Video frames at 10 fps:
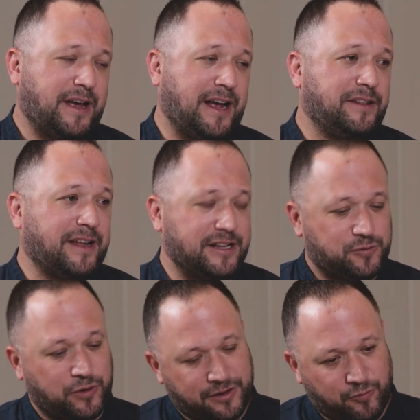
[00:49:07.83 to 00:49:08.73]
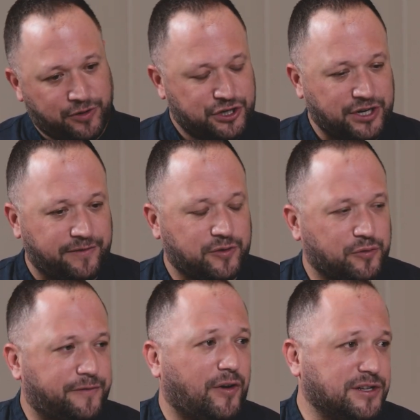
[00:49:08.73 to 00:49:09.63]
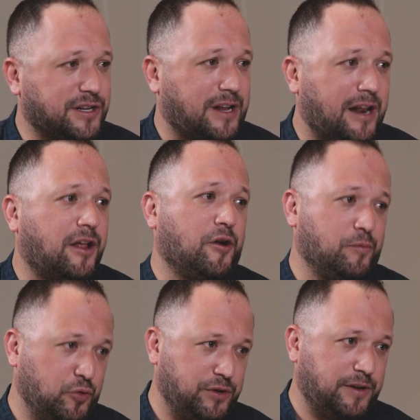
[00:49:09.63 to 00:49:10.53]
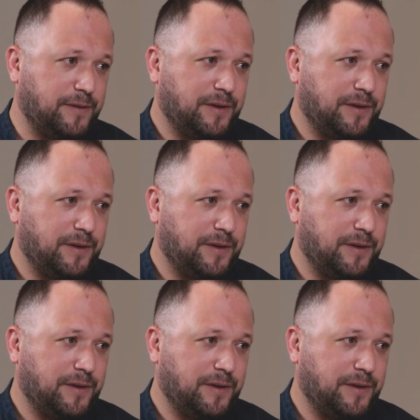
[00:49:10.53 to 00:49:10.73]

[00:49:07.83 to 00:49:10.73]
and that's with a chef called Faisal Al-Harmoudi.